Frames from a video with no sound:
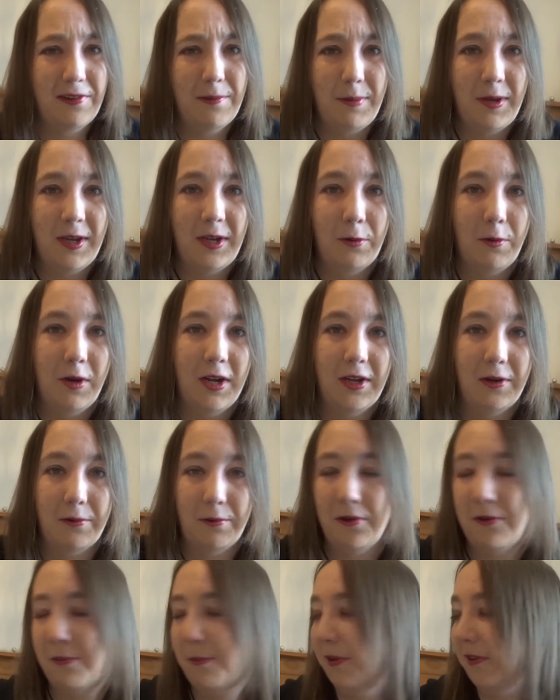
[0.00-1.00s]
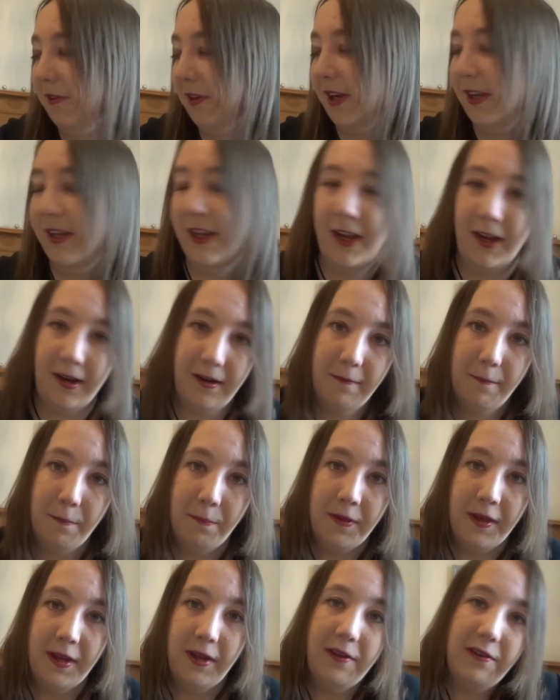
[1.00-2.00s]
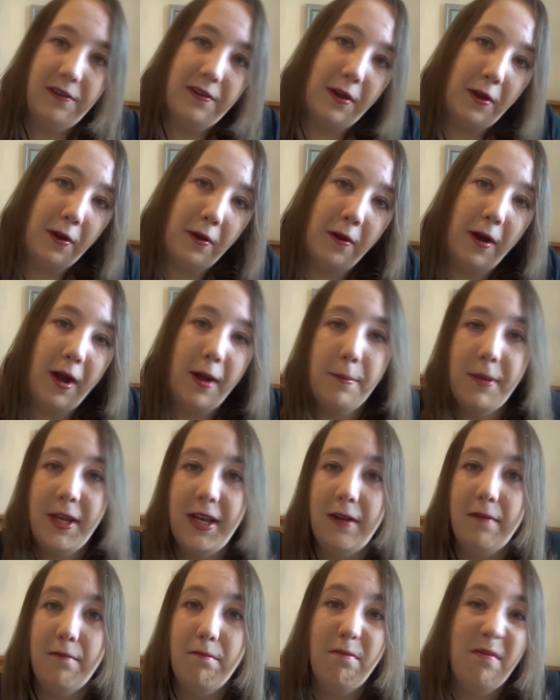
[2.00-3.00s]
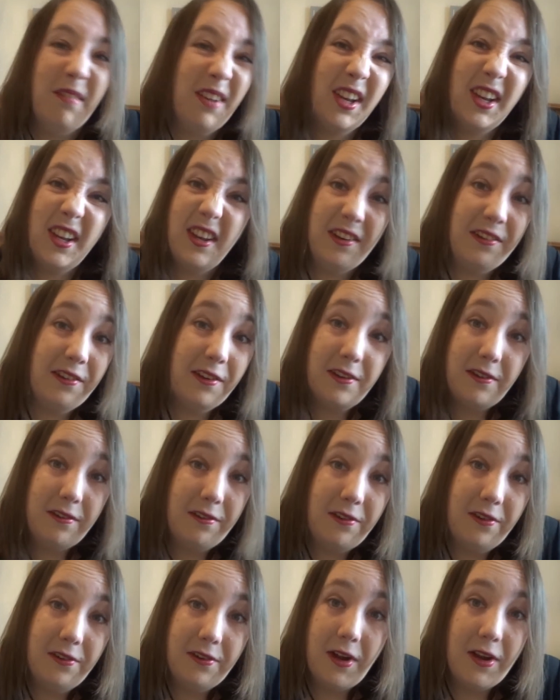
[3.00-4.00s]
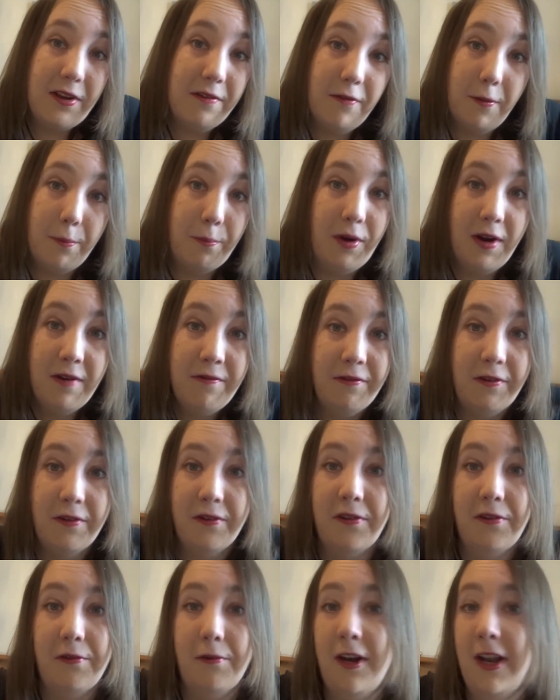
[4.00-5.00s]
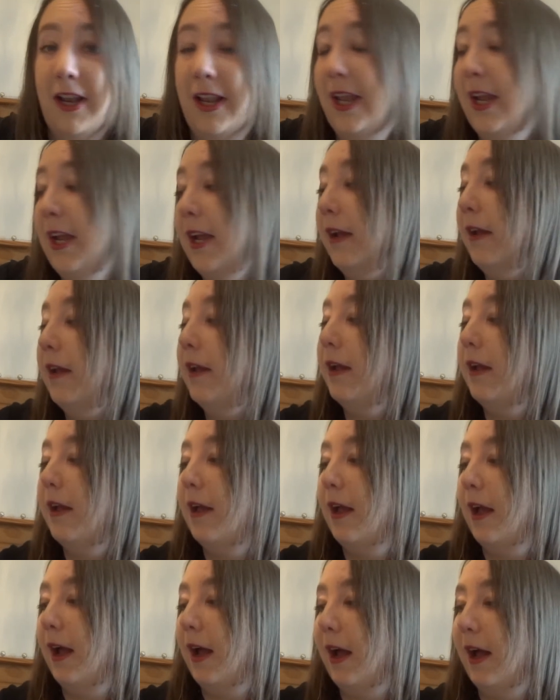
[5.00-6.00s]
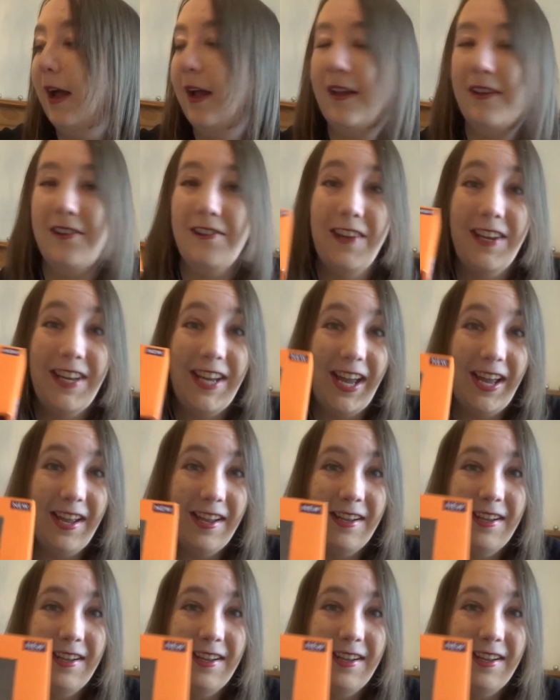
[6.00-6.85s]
be quite a Christmassy thing. So, I mean, it's just kind of a preference really. So yeah,